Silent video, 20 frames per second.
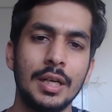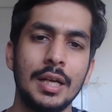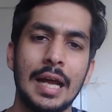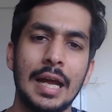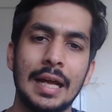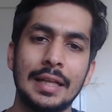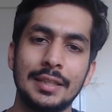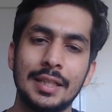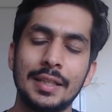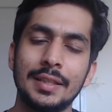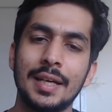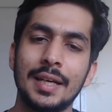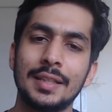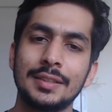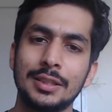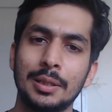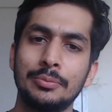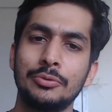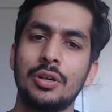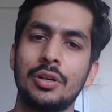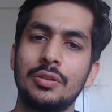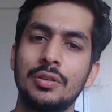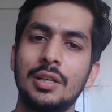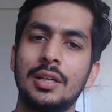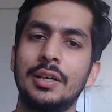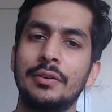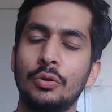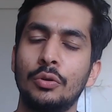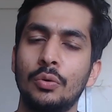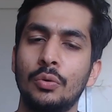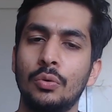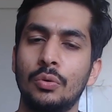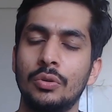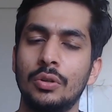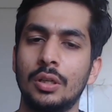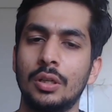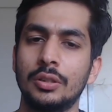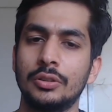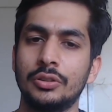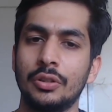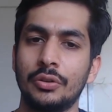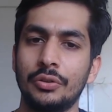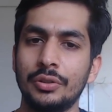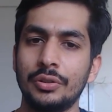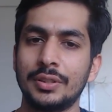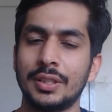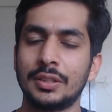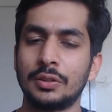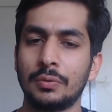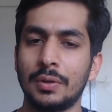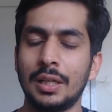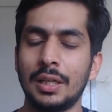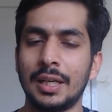And then there are some journal review journals as well,